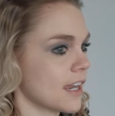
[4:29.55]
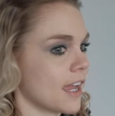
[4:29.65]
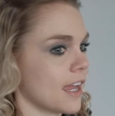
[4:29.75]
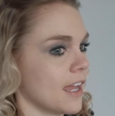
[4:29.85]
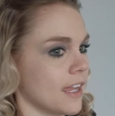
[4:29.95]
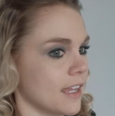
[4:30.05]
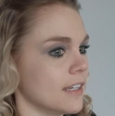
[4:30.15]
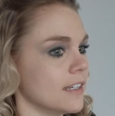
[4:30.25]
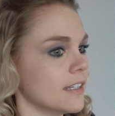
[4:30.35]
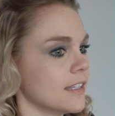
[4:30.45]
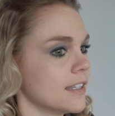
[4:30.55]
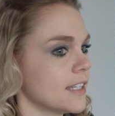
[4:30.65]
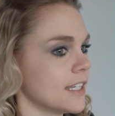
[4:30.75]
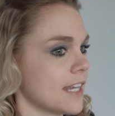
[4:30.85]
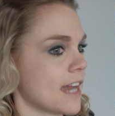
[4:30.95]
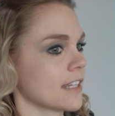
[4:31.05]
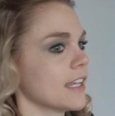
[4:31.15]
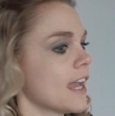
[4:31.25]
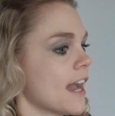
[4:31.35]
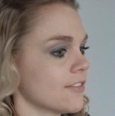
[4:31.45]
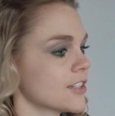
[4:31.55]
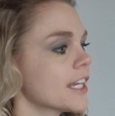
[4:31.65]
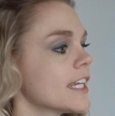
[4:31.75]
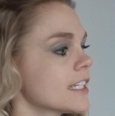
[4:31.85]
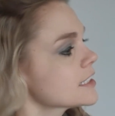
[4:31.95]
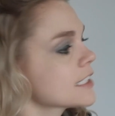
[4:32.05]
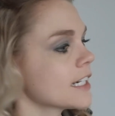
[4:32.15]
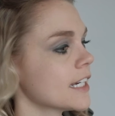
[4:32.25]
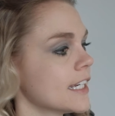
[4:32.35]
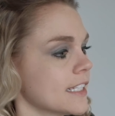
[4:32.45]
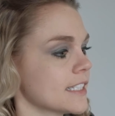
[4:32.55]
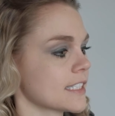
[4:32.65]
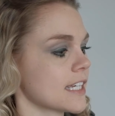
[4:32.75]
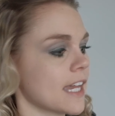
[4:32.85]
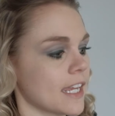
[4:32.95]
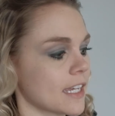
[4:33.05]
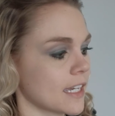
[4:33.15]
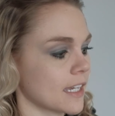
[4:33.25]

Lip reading: And the Natalie after cancer is like,